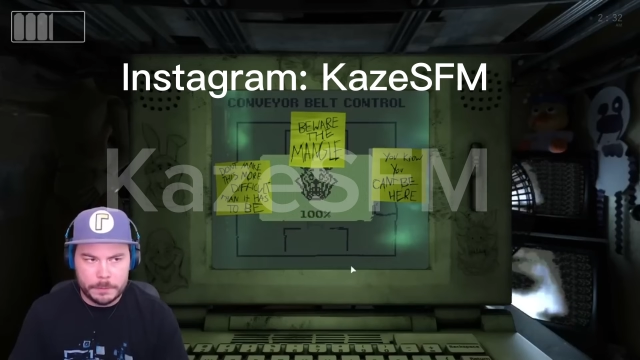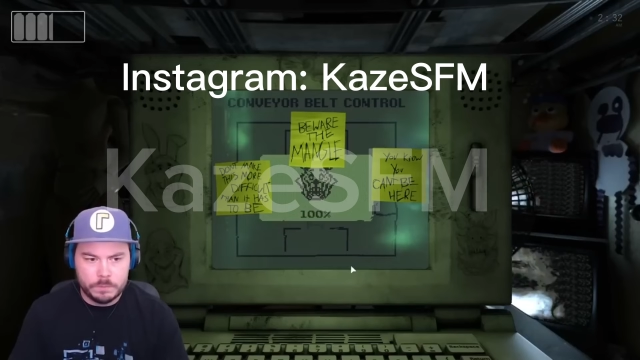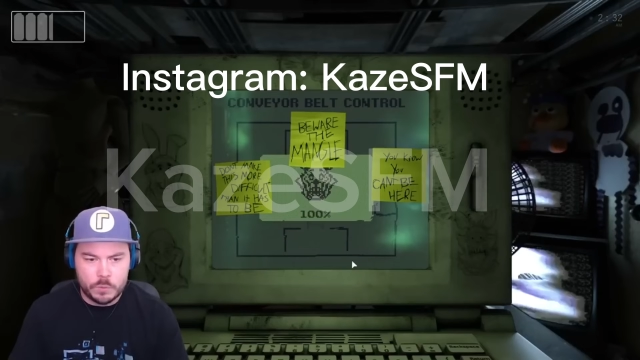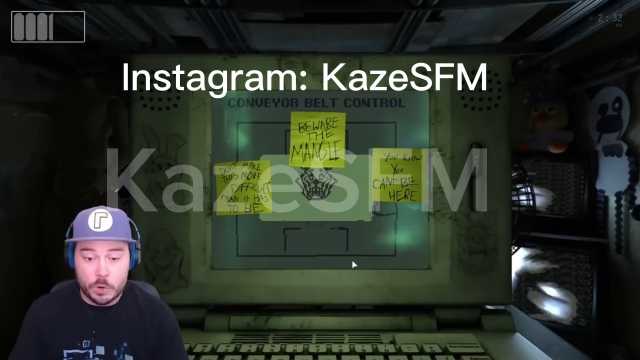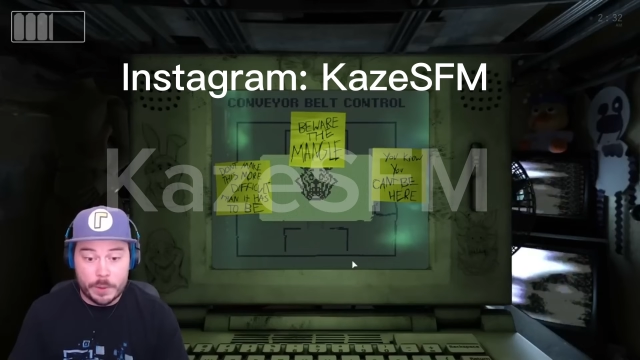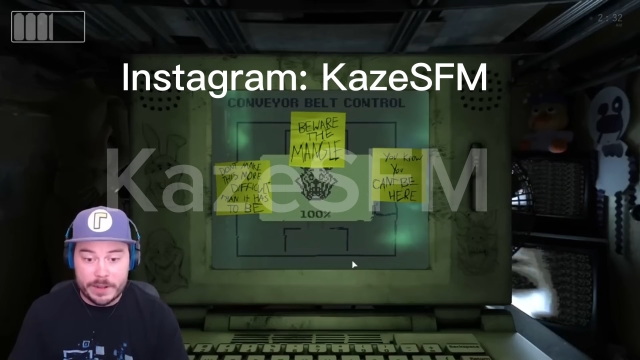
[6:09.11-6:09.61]

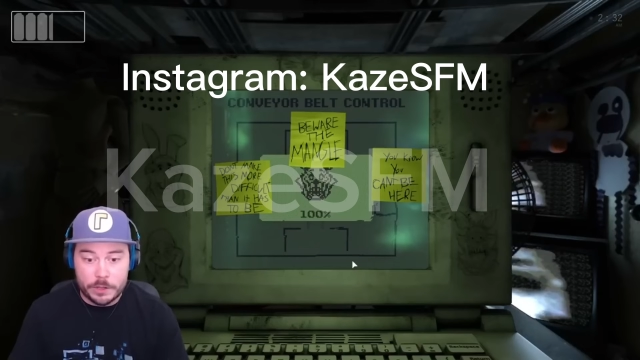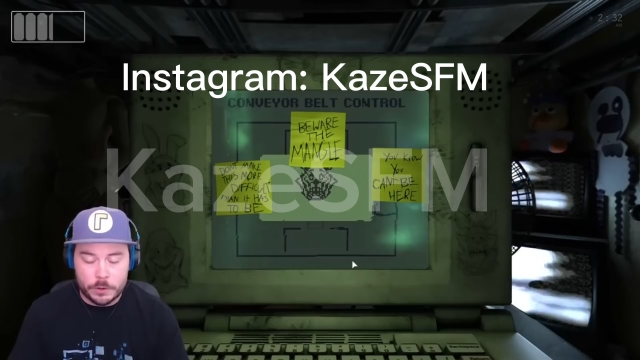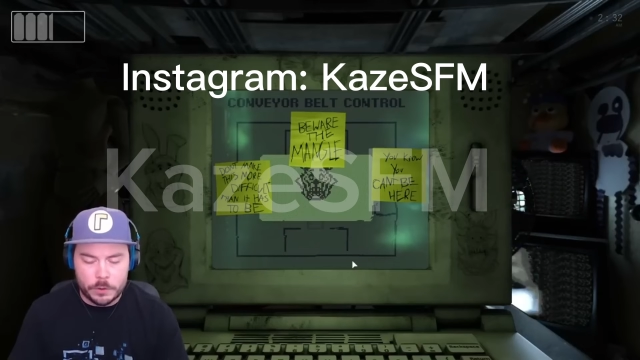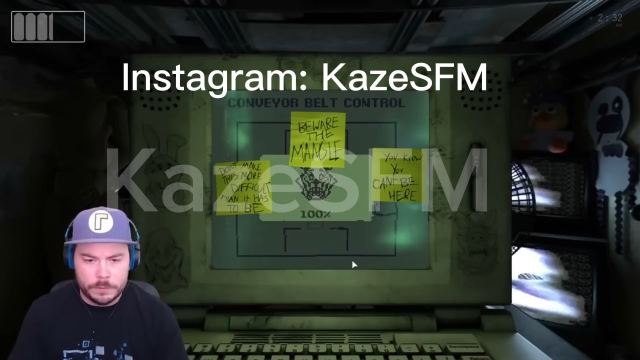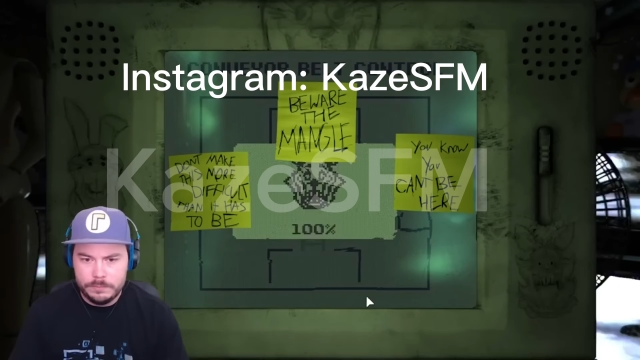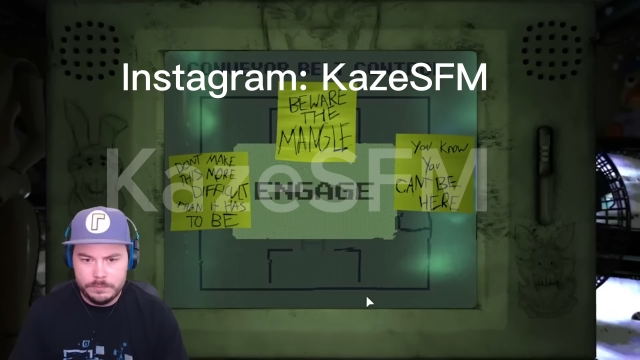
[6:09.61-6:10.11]
What do I
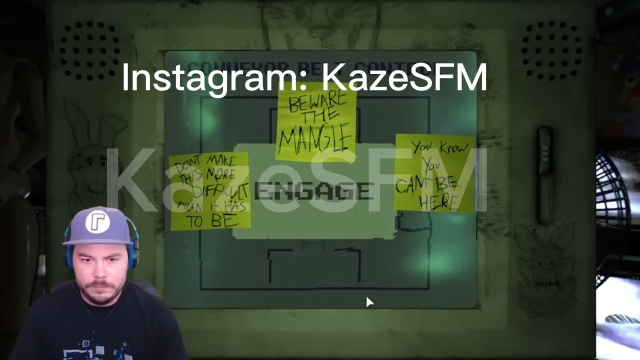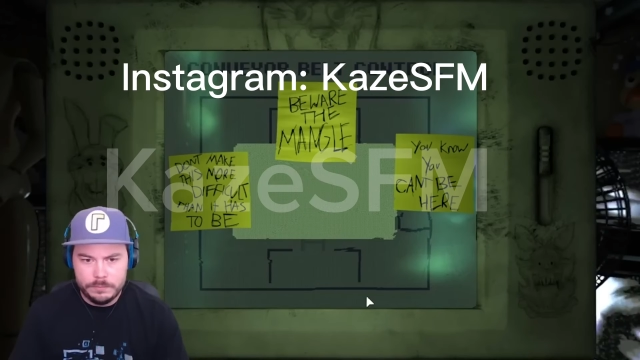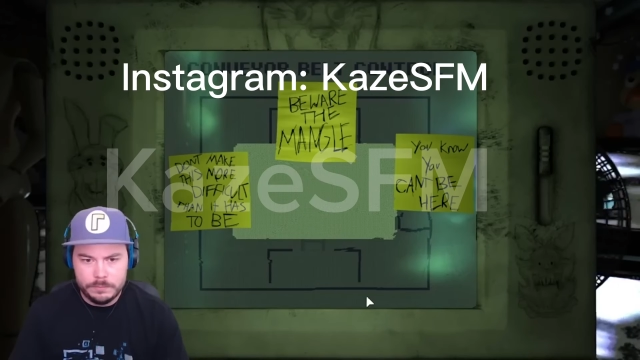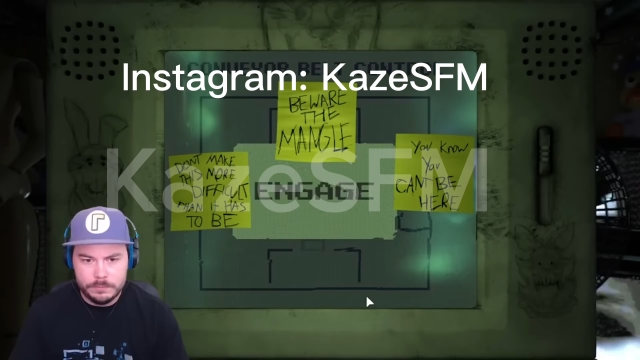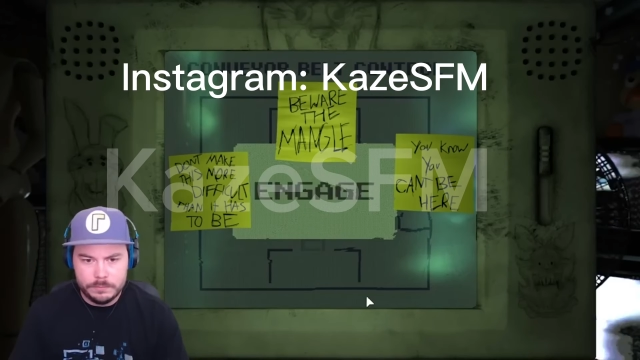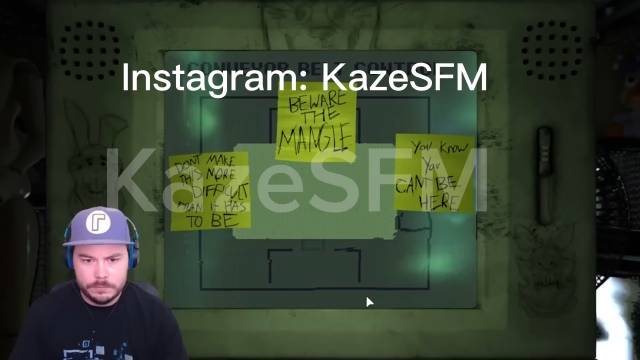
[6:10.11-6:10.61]
do?
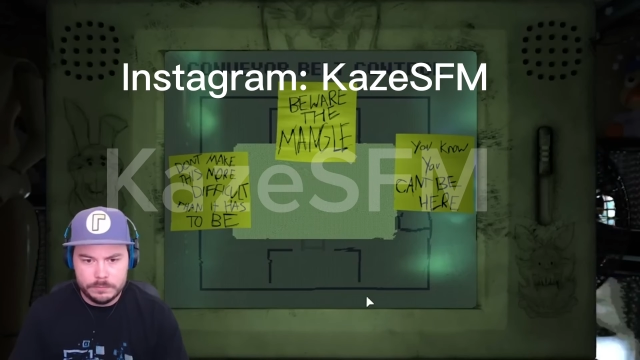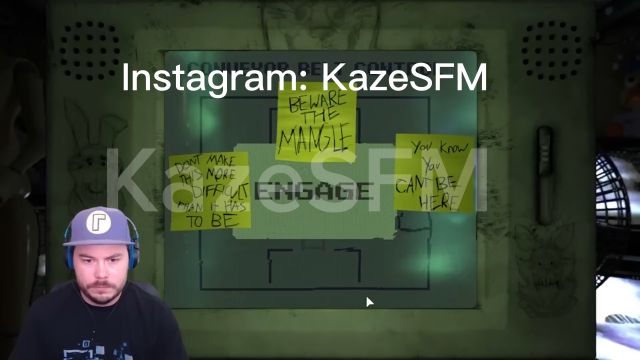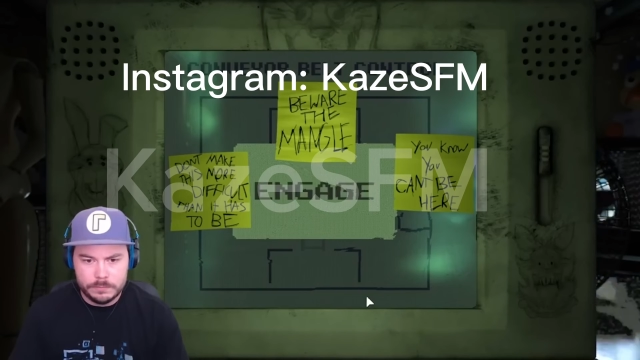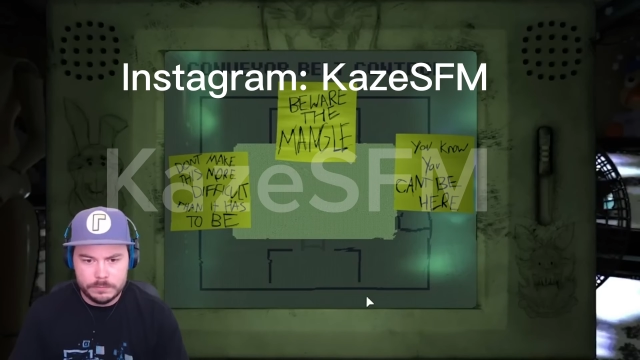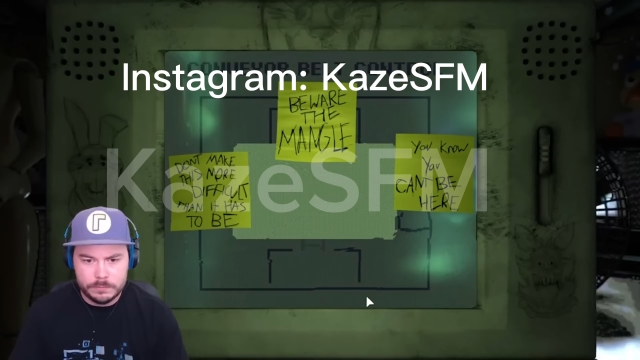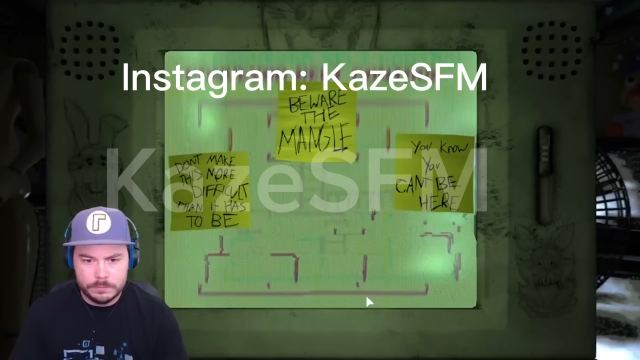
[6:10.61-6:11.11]

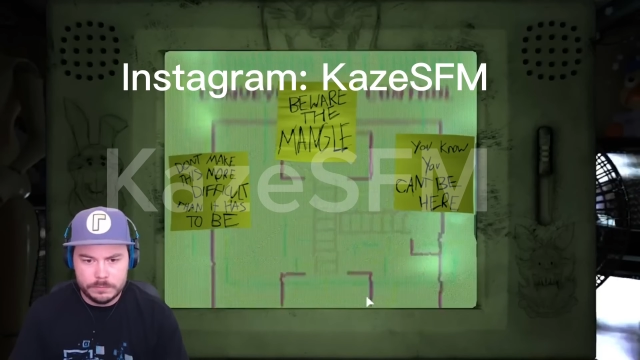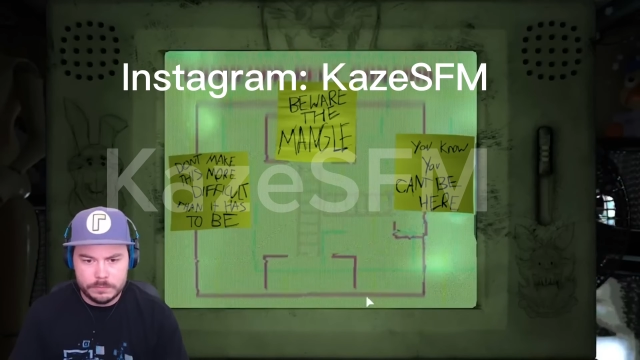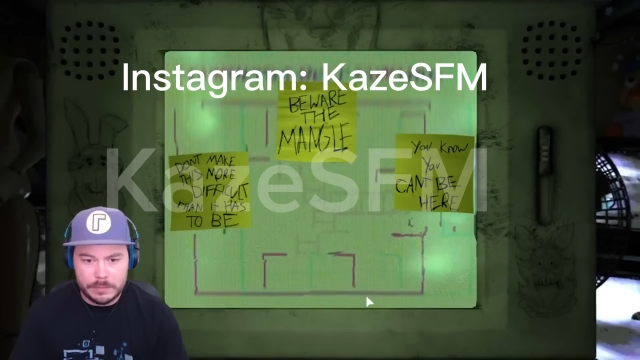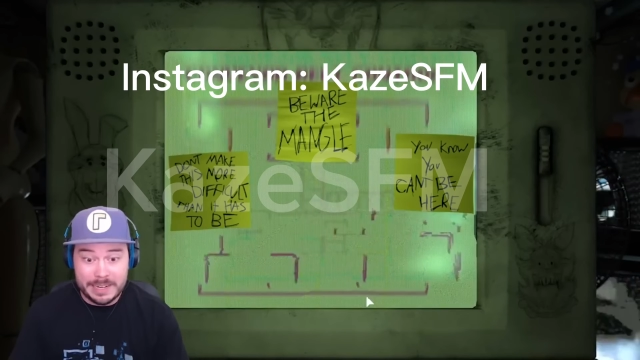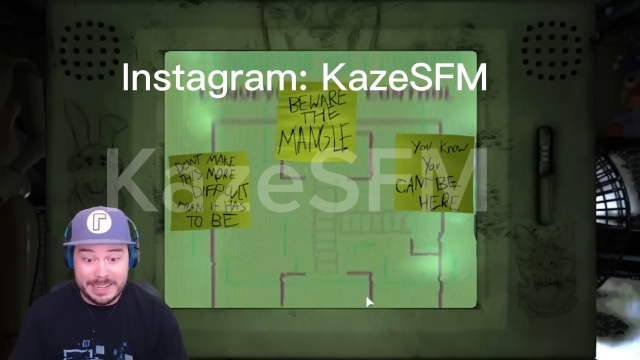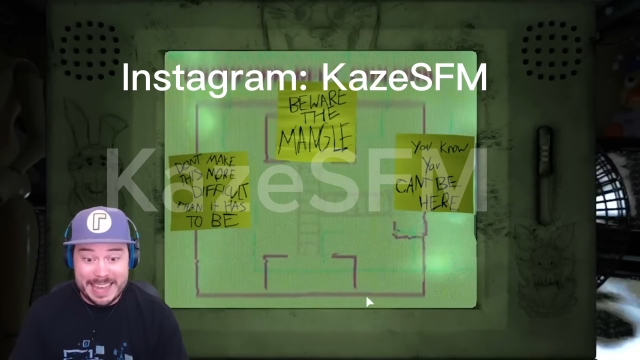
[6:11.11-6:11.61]

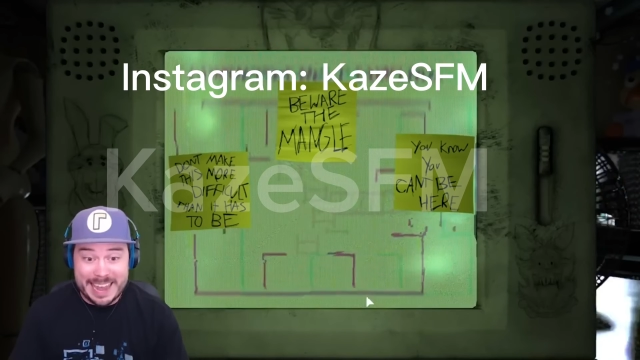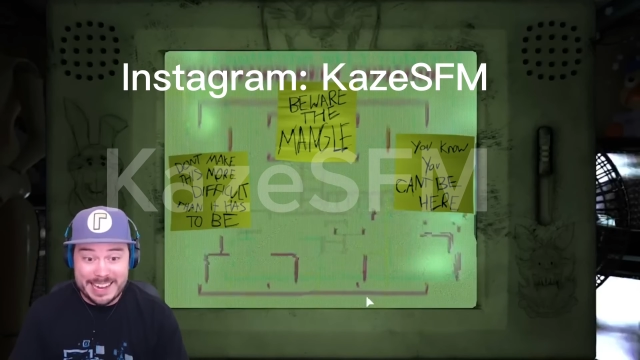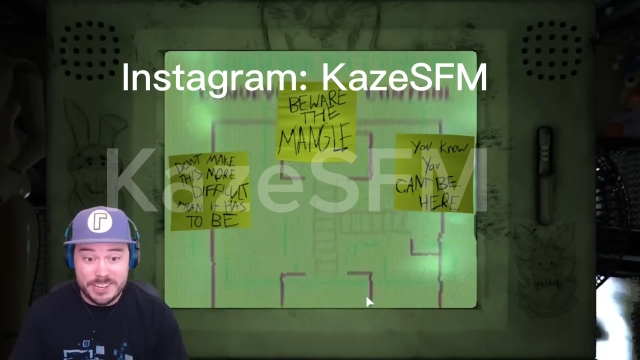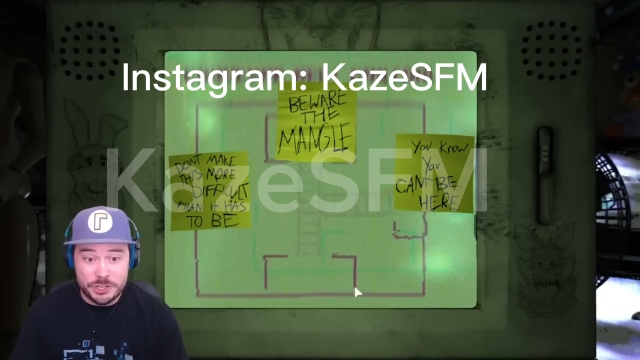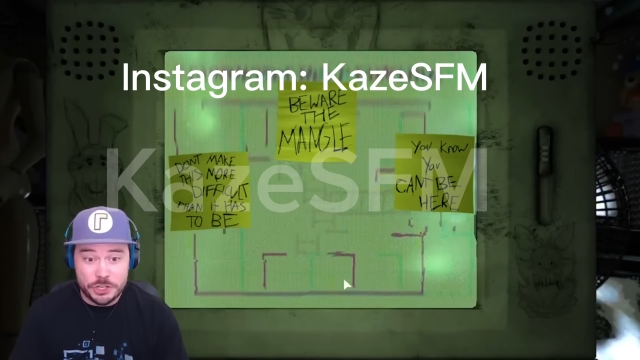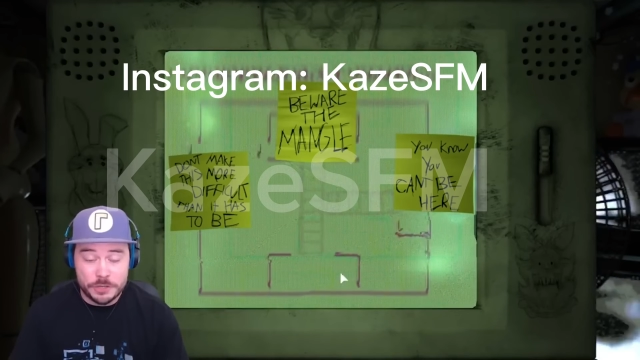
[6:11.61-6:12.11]

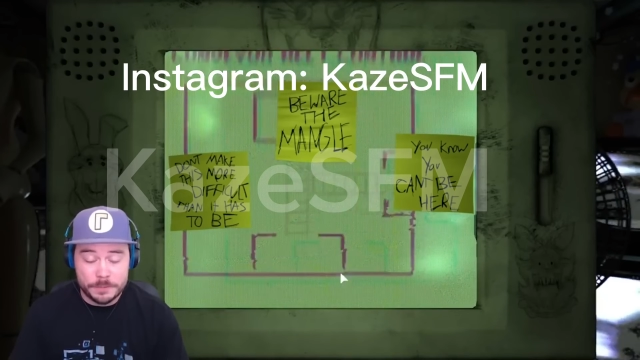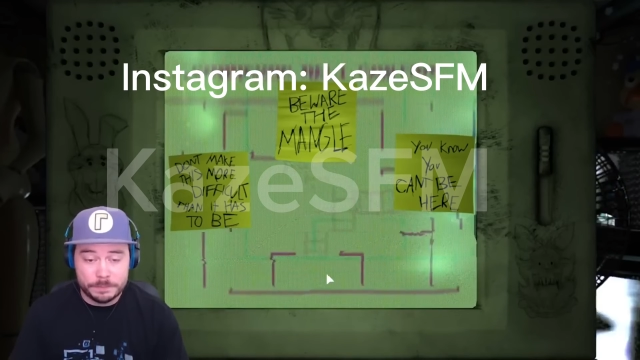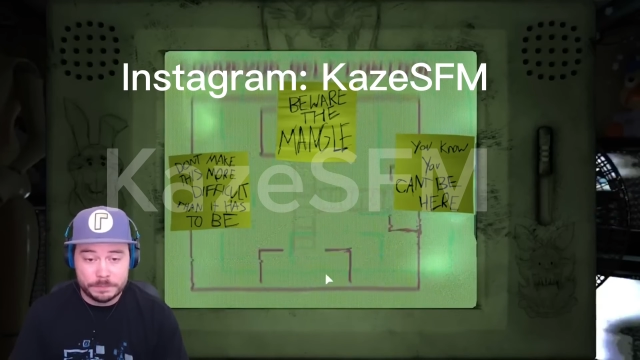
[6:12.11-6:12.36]
Engage?